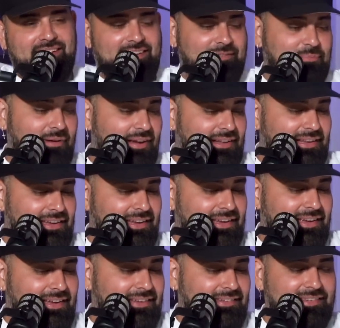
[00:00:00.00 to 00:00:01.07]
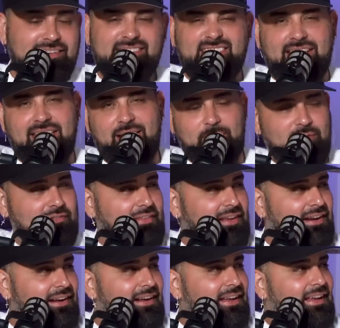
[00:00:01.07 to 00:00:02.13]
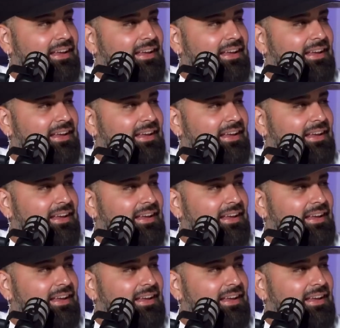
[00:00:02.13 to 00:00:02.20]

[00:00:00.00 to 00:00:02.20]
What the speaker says: It's probably 6 a.m. over there.